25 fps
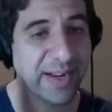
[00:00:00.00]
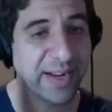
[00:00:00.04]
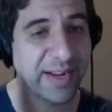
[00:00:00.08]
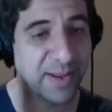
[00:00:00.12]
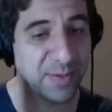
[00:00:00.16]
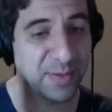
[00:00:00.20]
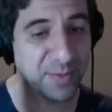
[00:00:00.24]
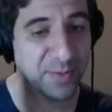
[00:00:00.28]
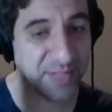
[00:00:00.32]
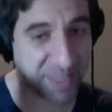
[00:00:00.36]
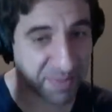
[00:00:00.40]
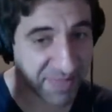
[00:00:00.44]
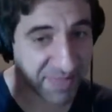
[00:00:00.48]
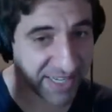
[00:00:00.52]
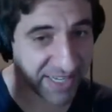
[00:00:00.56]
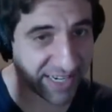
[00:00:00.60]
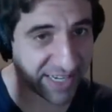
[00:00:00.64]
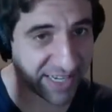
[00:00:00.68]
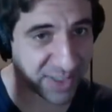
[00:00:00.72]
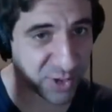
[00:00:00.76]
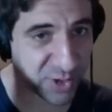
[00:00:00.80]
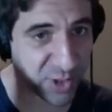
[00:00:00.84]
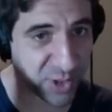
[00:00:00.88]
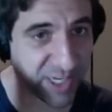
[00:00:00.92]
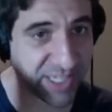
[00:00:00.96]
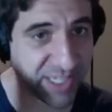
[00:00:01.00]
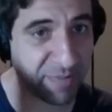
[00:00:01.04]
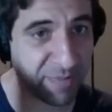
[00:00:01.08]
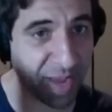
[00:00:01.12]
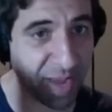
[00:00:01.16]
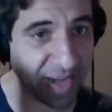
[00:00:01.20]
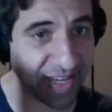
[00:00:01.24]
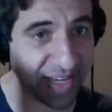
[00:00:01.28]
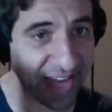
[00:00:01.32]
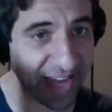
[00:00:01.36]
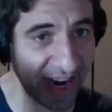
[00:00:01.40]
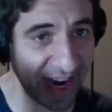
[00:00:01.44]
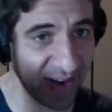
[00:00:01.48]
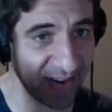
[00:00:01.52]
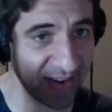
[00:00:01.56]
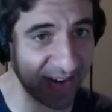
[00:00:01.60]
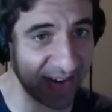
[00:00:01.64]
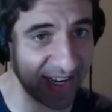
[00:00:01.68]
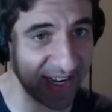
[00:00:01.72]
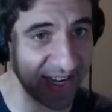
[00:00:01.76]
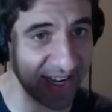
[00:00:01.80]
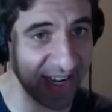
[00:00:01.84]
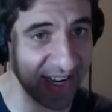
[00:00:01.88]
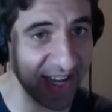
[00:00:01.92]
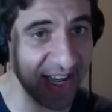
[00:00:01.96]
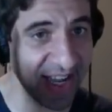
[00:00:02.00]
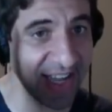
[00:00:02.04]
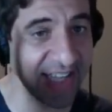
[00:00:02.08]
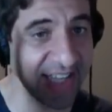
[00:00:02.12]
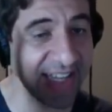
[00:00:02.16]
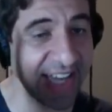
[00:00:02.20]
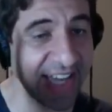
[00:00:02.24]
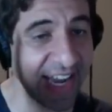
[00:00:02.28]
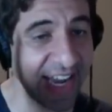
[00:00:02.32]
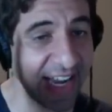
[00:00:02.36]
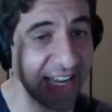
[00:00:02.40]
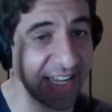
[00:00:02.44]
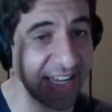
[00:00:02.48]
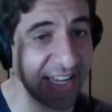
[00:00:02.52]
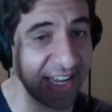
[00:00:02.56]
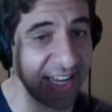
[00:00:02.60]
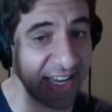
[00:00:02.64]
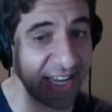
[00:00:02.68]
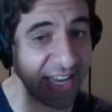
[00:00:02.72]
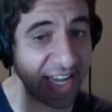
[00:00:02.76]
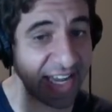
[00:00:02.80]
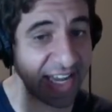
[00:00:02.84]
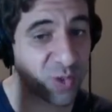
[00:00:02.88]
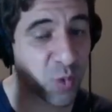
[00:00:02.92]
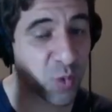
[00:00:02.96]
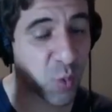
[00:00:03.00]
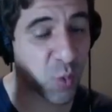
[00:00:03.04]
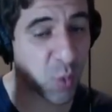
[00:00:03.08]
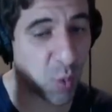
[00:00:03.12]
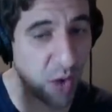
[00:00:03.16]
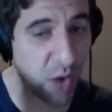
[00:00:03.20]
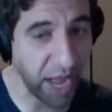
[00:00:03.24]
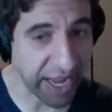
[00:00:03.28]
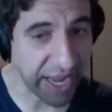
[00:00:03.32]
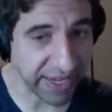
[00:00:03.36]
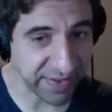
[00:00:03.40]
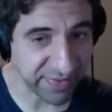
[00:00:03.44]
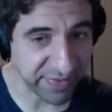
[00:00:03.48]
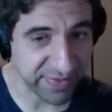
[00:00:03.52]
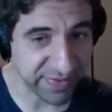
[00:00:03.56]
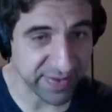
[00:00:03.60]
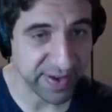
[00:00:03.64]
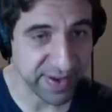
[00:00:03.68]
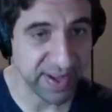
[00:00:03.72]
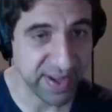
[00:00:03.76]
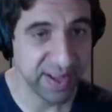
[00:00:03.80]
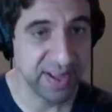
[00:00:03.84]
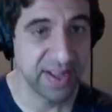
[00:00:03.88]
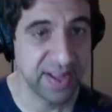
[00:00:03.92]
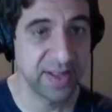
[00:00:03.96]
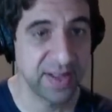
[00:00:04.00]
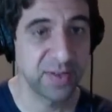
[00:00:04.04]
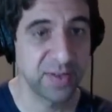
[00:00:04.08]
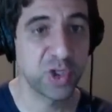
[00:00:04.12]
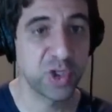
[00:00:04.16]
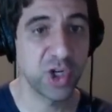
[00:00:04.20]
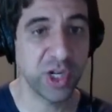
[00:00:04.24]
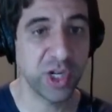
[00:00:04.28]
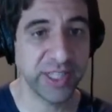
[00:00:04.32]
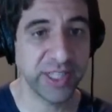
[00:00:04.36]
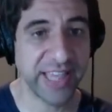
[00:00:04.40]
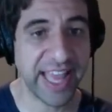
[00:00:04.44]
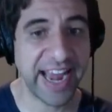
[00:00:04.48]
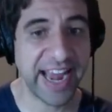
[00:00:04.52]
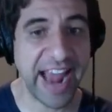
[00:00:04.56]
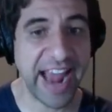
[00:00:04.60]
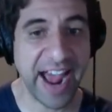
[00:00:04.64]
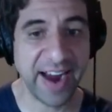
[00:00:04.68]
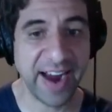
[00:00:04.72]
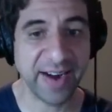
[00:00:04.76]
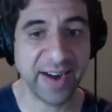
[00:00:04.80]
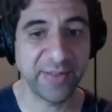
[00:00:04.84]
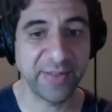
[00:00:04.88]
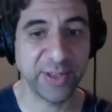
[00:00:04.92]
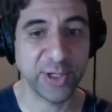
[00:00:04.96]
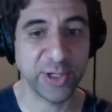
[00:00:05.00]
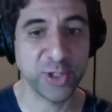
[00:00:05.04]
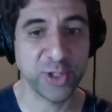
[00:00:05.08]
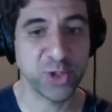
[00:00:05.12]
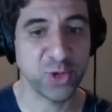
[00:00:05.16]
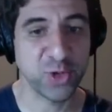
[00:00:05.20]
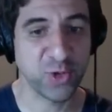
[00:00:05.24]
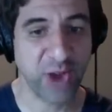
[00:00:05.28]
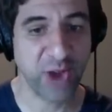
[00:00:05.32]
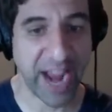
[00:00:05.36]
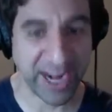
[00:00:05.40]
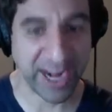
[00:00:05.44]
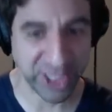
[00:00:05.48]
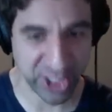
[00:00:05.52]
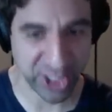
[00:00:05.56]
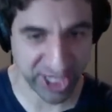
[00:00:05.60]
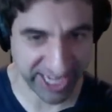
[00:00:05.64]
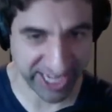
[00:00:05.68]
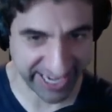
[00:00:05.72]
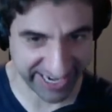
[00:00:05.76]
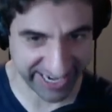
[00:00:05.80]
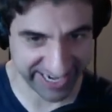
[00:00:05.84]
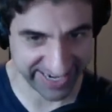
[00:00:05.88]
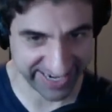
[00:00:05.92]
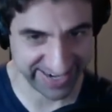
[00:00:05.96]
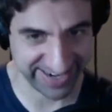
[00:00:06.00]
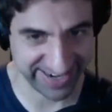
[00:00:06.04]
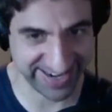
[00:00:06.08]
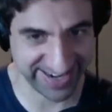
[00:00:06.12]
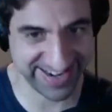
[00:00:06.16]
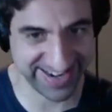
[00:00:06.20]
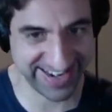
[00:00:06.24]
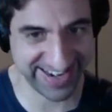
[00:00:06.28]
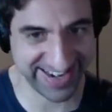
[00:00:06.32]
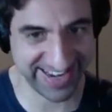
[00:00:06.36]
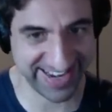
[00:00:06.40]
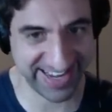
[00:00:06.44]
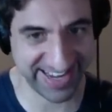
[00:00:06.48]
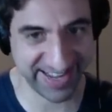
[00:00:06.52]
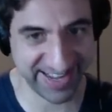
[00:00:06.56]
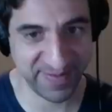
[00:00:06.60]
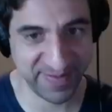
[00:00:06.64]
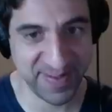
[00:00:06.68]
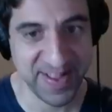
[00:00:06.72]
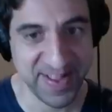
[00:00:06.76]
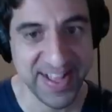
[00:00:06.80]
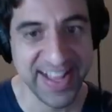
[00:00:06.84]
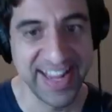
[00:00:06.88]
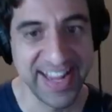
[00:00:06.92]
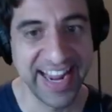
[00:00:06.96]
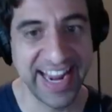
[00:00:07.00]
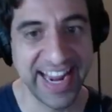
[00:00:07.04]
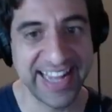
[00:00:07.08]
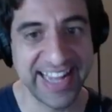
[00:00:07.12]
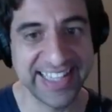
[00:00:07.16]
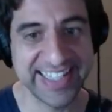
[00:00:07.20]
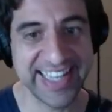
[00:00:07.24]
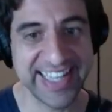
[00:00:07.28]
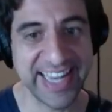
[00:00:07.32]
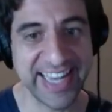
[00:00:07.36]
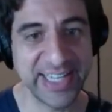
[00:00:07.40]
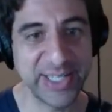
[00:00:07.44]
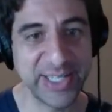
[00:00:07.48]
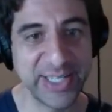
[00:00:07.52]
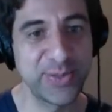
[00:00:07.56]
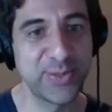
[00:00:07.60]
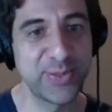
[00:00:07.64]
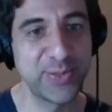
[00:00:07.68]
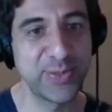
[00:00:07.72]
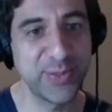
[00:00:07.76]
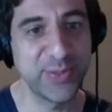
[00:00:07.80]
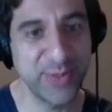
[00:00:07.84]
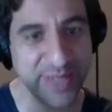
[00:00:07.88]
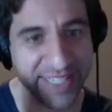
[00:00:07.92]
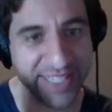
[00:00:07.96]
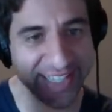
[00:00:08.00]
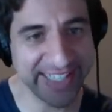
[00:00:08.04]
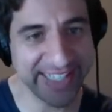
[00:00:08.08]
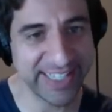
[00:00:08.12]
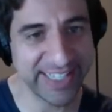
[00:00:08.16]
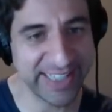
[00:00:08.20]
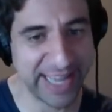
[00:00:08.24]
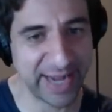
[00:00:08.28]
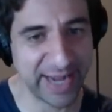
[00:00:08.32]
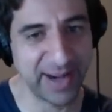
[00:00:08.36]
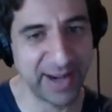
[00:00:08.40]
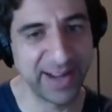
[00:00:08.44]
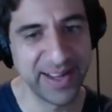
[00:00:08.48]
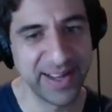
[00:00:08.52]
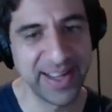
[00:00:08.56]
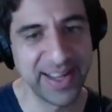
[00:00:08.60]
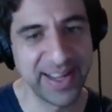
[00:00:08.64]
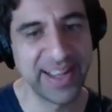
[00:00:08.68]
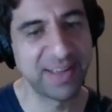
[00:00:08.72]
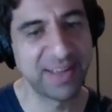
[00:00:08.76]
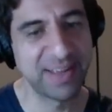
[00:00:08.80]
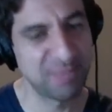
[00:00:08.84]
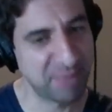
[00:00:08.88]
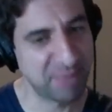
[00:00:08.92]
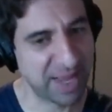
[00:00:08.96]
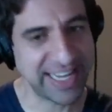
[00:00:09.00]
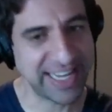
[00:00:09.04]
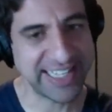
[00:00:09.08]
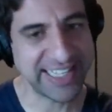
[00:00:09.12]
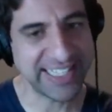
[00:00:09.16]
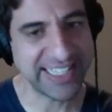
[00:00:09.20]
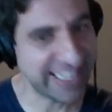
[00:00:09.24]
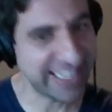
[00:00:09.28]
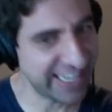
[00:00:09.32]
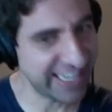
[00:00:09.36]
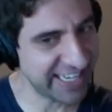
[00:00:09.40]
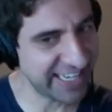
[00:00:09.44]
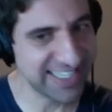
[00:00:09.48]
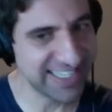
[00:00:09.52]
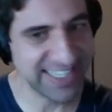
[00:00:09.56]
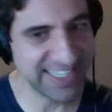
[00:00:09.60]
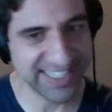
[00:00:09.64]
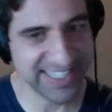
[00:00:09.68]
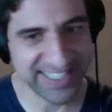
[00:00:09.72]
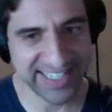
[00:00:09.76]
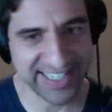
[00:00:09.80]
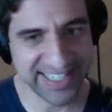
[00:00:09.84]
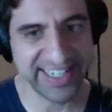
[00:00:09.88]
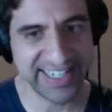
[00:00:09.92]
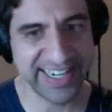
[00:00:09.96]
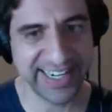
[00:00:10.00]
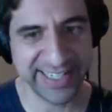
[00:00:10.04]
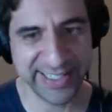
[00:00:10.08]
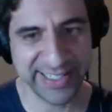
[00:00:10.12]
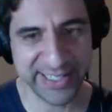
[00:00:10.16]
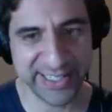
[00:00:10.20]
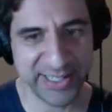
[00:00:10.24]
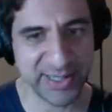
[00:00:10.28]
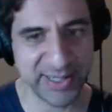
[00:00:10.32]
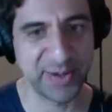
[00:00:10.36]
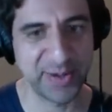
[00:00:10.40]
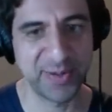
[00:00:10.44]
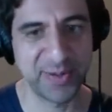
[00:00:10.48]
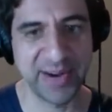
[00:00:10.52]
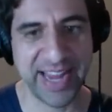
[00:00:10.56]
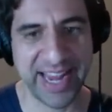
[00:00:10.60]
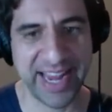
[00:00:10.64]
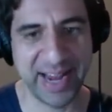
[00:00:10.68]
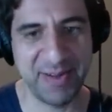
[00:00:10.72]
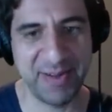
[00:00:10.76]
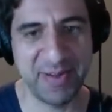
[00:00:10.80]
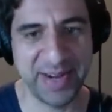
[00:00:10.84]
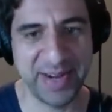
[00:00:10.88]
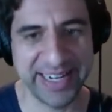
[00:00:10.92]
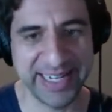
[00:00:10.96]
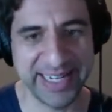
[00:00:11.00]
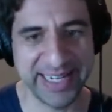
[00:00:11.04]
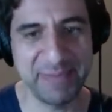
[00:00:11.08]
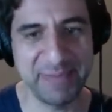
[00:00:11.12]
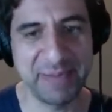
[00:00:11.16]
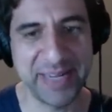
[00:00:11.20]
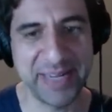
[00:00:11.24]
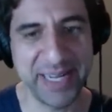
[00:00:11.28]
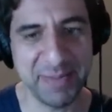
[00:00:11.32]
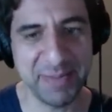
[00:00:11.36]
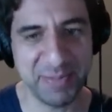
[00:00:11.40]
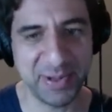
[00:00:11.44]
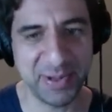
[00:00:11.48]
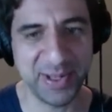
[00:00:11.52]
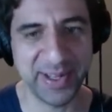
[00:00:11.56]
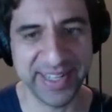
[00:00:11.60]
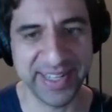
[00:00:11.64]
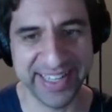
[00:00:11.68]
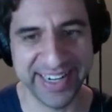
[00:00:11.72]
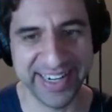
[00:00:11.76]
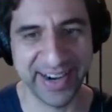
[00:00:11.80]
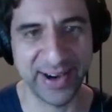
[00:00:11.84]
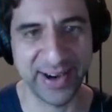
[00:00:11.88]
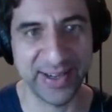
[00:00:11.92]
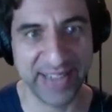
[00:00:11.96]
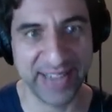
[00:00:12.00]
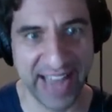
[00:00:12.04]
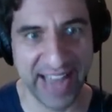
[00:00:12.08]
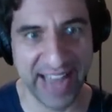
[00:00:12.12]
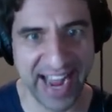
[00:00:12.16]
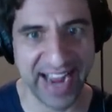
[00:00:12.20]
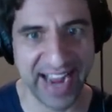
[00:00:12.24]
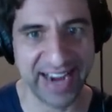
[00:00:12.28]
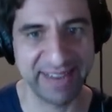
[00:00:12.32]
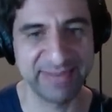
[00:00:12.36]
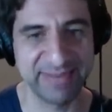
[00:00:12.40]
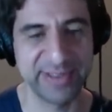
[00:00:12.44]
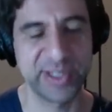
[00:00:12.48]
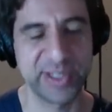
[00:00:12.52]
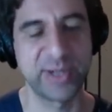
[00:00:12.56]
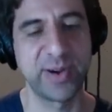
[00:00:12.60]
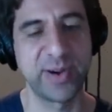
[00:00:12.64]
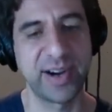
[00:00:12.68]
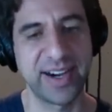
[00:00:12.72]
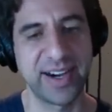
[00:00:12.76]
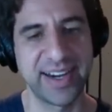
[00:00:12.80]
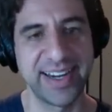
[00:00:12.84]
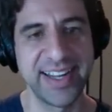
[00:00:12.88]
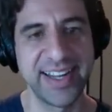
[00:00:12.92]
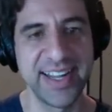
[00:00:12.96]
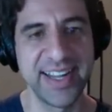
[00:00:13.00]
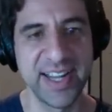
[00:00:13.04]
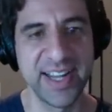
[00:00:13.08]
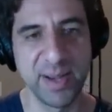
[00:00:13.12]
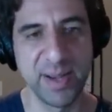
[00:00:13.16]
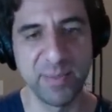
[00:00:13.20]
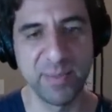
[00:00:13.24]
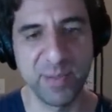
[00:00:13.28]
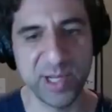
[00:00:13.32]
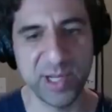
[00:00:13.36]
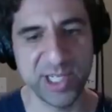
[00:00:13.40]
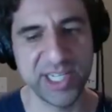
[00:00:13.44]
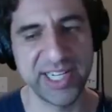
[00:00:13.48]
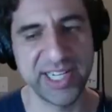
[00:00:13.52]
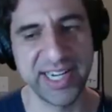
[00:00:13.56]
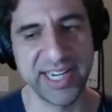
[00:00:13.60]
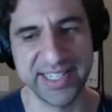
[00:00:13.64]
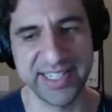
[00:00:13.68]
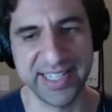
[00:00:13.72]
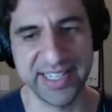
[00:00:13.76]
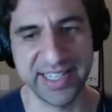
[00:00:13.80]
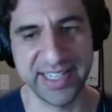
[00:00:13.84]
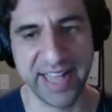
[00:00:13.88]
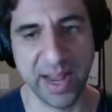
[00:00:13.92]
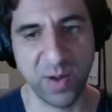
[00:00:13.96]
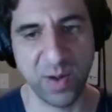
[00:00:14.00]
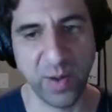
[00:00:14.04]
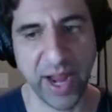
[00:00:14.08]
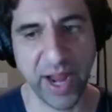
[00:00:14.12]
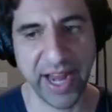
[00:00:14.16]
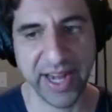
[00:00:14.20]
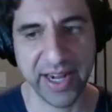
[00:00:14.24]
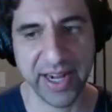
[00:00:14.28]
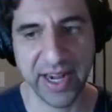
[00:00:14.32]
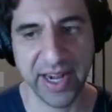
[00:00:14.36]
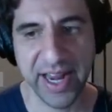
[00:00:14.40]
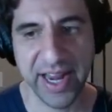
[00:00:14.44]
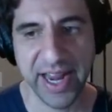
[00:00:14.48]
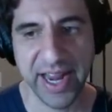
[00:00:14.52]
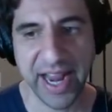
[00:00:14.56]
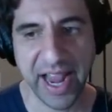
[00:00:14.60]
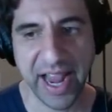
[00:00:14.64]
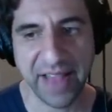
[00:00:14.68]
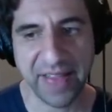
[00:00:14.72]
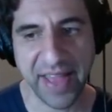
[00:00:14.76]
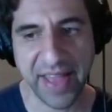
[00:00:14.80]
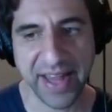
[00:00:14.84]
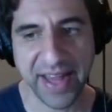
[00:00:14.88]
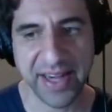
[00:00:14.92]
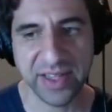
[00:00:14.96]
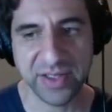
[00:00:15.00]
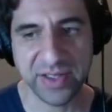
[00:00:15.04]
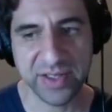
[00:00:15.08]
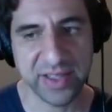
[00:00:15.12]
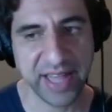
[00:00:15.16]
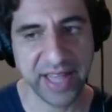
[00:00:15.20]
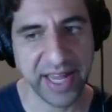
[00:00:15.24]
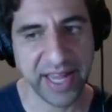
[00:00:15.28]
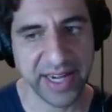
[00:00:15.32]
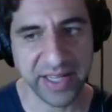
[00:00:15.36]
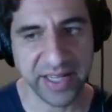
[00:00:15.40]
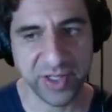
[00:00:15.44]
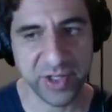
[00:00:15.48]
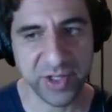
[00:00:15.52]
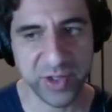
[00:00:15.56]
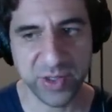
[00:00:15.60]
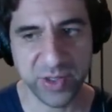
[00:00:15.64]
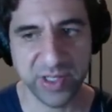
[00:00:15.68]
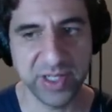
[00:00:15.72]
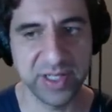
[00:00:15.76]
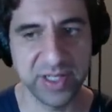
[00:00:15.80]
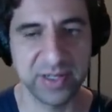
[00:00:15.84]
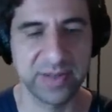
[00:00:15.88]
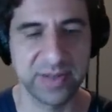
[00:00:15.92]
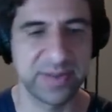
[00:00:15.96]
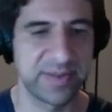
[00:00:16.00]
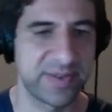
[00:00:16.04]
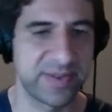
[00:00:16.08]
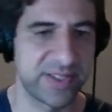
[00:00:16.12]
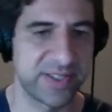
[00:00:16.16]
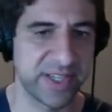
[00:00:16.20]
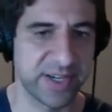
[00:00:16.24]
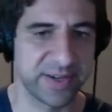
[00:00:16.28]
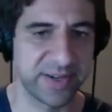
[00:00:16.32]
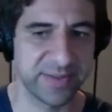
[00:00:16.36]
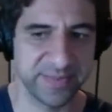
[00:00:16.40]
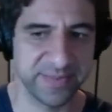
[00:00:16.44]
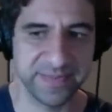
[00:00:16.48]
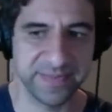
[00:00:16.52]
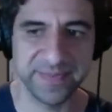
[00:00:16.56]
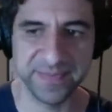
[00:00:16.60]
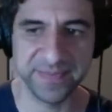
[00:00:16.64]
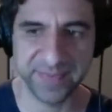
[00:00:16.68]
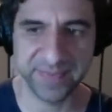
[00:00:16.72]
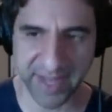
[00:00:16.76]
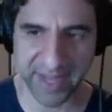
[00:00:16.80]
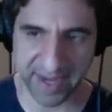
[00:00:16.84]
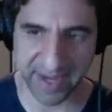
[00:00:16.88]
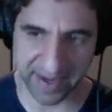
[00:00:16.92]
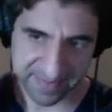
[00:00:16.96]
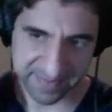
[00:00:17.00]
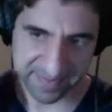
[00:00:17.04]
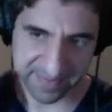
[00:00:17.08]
But Carrie was not even a book. Yeah. His wife took that out of the trash can and said, you really, like, I guess he has a Cindy too. We need people in our lives who are pushing us in that way. And that is true. So, yeah.